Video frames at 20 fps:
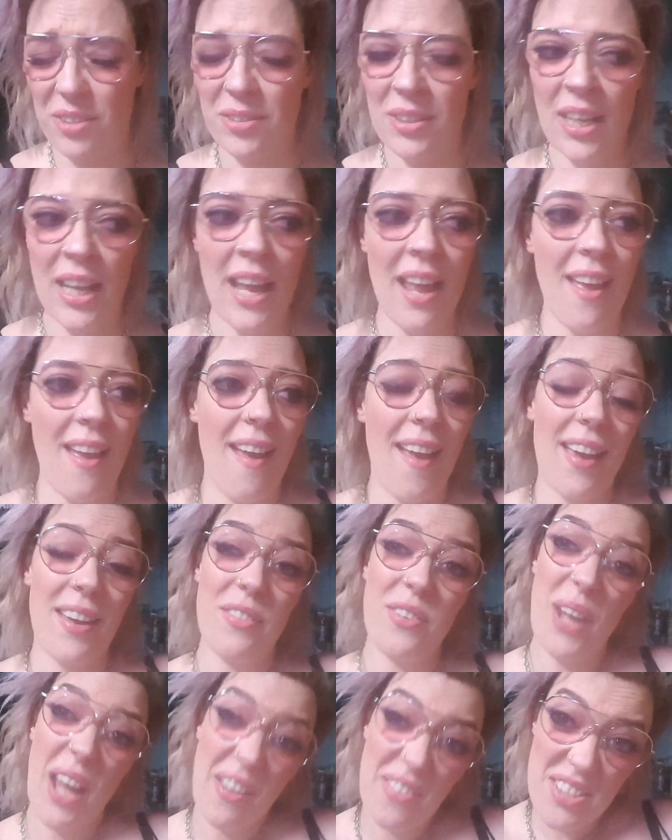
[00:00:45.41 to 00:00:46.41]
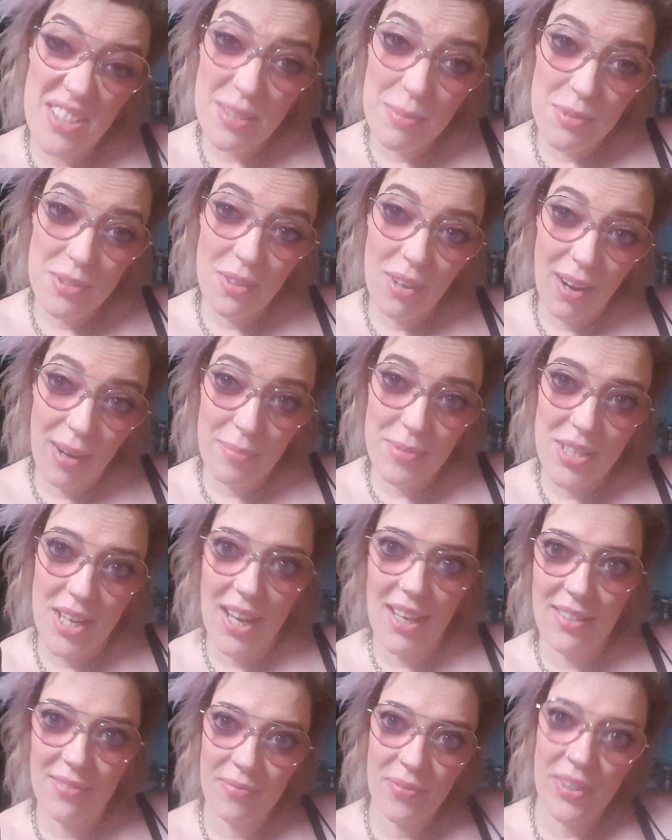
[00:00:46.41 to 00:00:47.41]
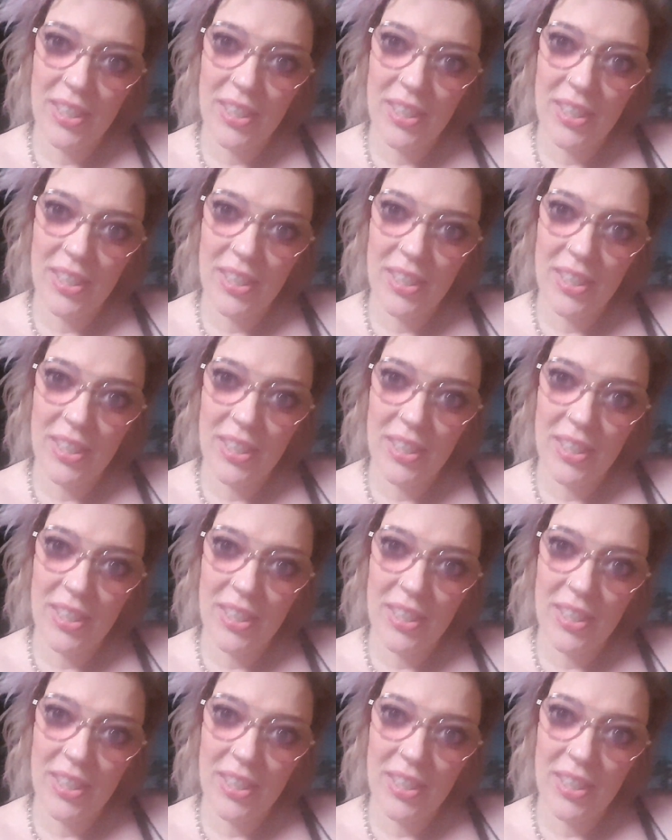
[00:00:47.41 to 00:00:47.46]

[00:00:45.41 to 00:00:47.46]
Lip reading: And if you haven't subscribed yet,